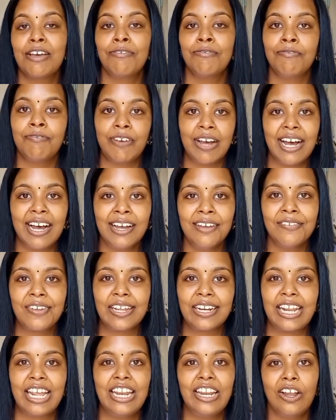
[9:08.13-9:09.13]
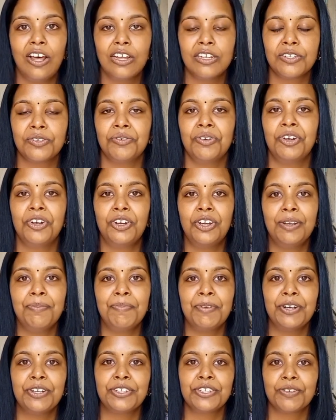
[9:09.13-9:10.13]
5 and I last saw her in
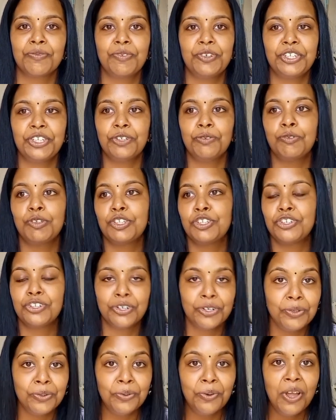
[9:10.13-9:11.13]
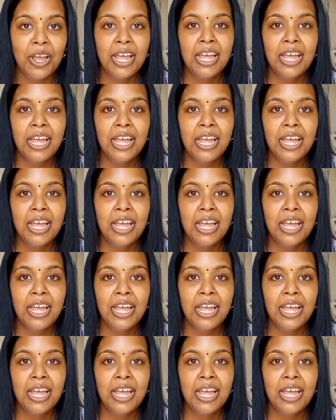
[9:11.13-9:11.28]
person when she was 2.